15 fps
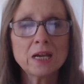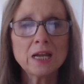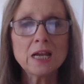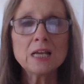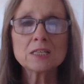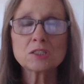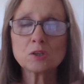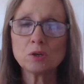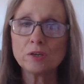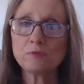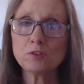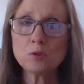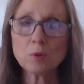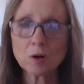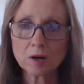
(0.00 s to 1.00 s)
So if
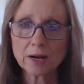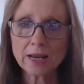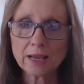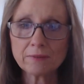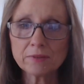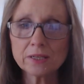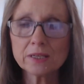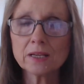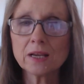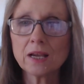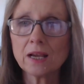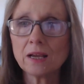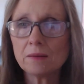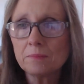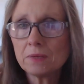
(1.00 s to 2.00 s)
you are having
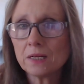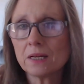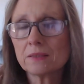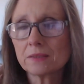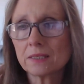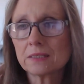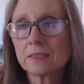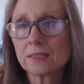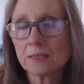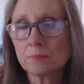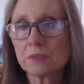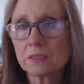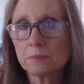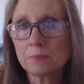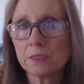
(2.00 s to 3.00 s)
a month that seems to
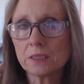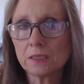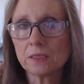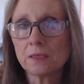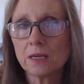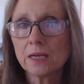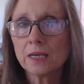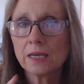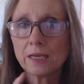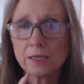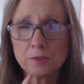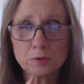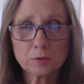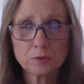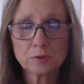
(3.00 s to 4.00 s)
be
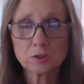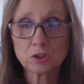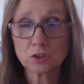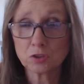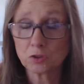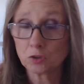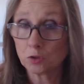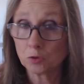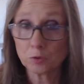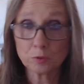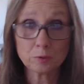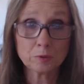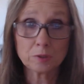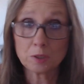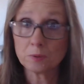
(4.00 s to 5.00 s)
either just your
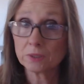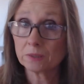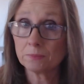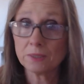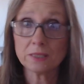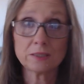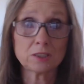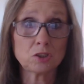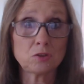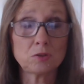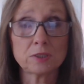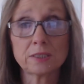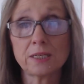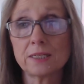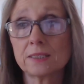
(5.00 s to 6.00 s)
lowest month that you just
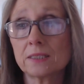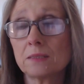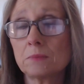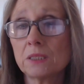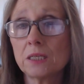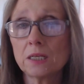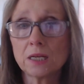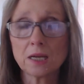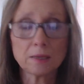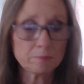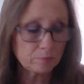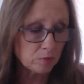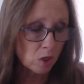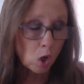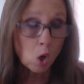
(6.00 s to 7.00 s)
can't seem to get up,
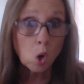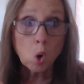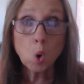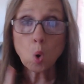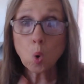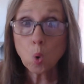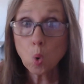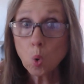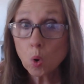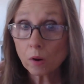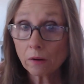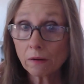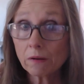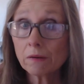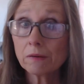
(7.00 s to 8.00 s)

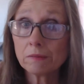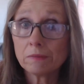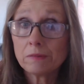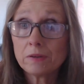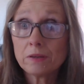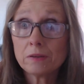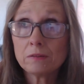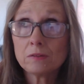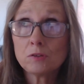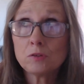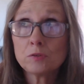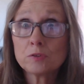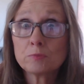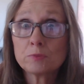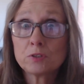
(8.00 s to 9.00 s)
or
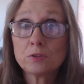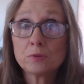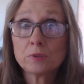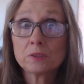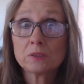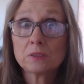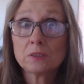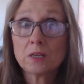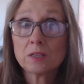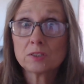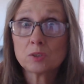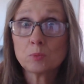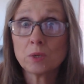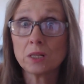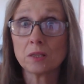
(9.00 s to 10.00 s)
you're doing not so
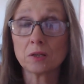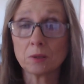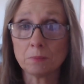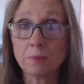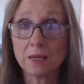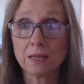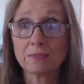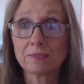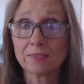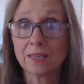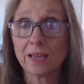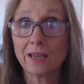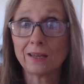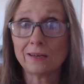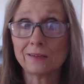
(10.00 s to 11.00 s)
well in a month
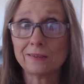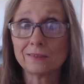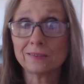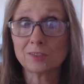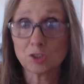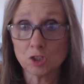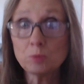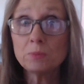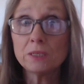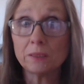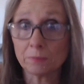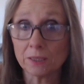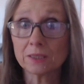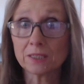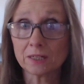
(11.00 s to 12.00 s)
that should be a
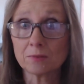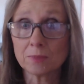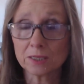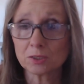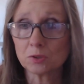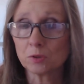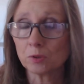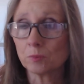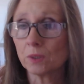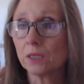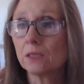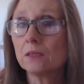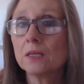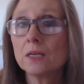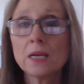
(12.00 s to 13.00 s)
month that everybody's doing well,
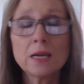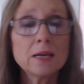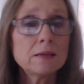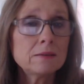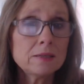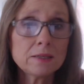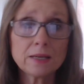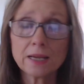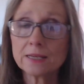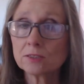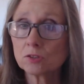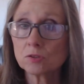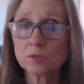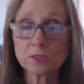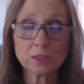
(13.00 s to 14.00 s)
then ask
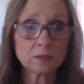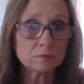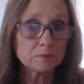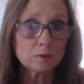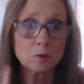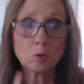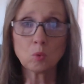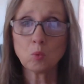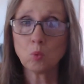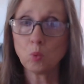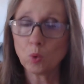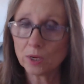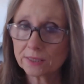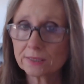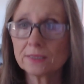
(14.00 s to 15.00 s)
yourself,
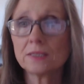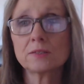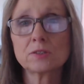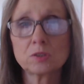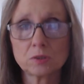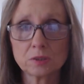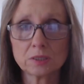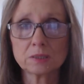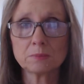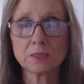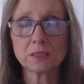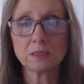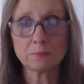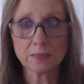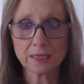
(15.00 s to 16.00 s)
what sells during this month in
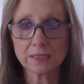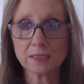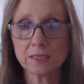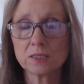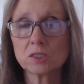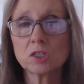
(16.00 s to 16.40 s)
my niche?